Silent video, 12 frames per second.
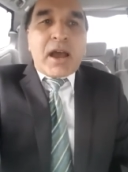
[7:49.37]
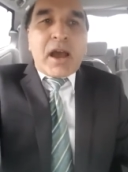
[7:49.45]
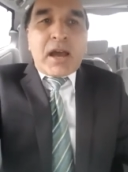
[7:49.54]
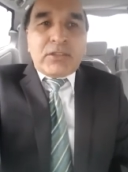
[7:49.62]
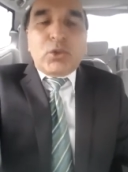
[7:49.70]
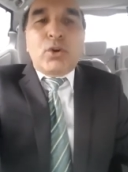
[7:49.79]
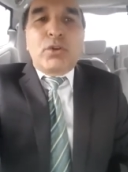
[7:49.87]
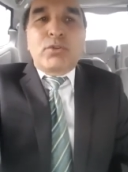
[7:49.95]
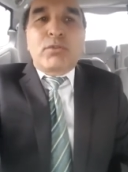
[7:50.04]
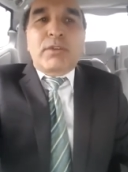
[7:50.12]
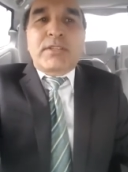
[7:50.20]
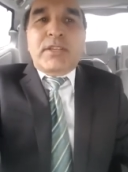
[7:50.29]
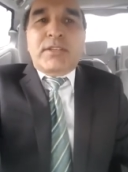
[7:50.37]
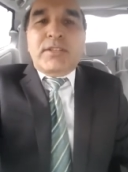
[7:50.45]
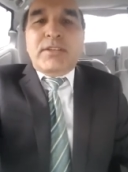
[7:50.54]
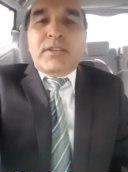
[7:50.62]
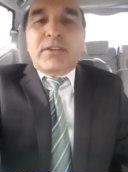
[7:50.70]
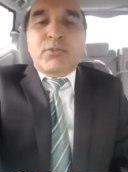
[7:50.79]
Although you can
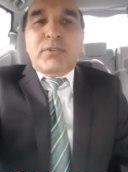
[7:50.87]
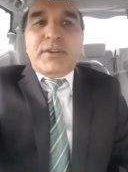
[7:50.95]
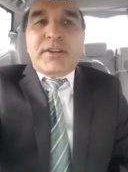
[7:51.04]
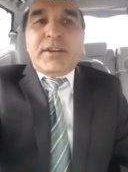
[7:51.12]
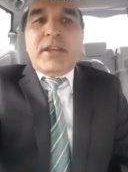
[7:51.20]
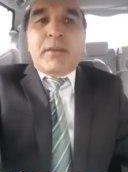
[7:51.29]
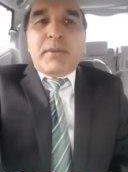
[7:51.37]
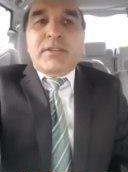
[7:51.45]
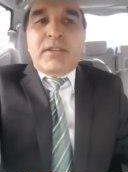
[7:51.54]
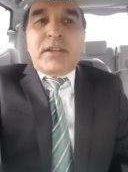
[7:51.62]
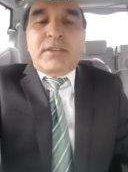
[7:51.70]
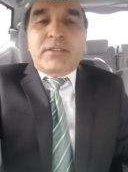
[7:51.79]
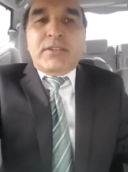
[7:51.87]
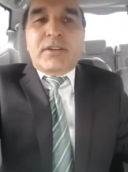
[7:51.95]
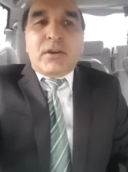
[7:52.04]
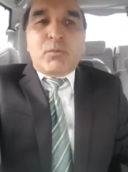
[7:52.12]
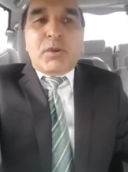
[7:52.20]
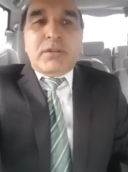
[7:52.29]
suggest and you can recommend
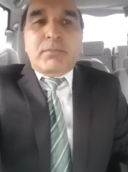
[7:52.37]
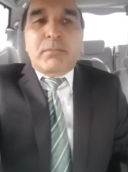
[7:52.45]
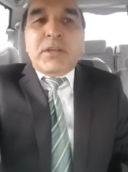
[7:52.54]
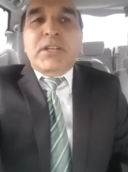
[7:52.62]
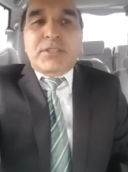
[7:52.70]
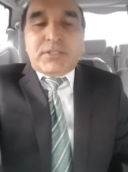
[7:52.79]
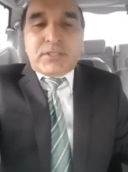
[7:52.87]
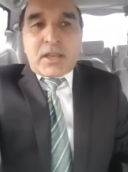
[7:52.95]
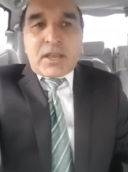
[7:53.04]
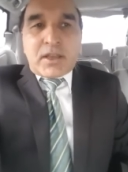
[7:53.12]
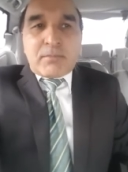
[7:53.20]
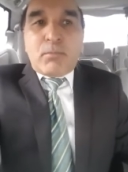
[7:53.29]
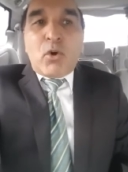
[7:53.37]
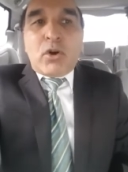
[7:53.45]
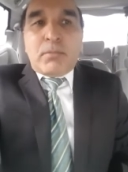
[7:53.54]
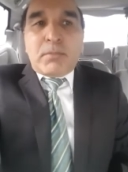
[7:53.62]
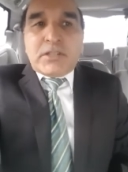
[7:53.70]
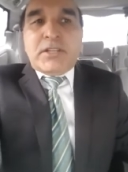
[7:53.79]
that what measures, more
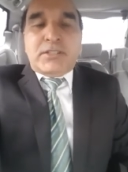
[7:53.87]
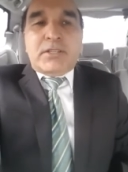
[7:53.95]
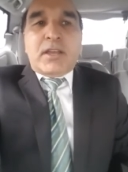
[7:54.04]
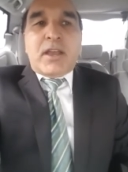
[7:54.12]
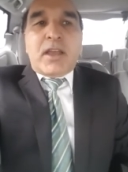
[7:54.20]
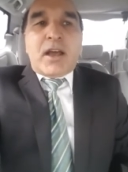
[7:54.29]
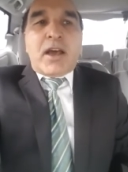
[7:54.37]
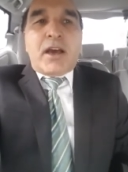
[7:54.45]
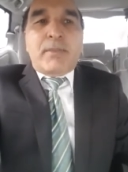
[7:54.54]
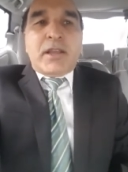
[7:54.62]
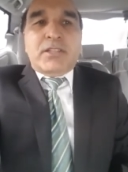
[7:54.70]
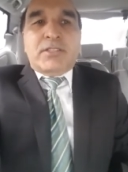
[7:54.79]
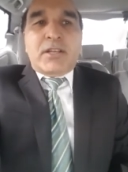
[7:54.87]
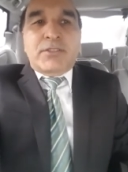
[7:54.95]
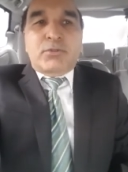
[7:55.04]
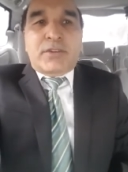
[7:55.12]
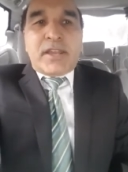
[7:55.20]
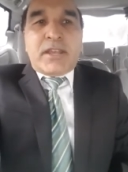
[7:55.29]
measures Pakistan
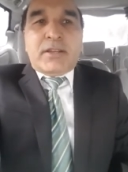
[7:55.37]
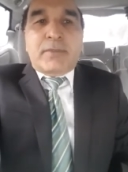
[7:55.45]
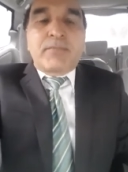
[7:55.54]
should take.